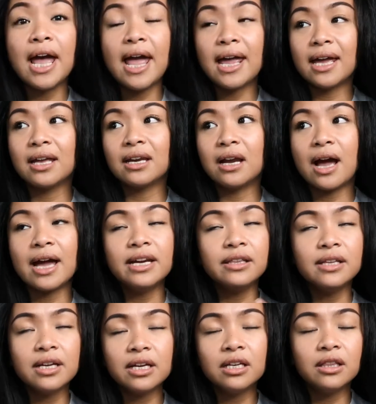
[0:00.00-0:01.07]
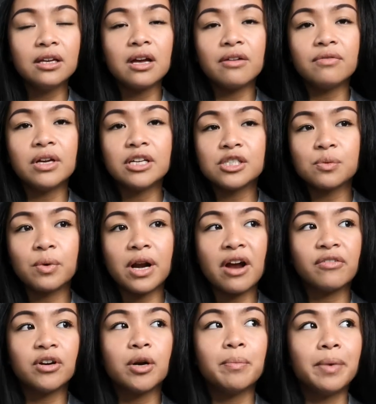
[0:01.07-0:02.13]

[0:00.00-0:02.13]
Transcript: And I didn't think anything of it, it's whatever.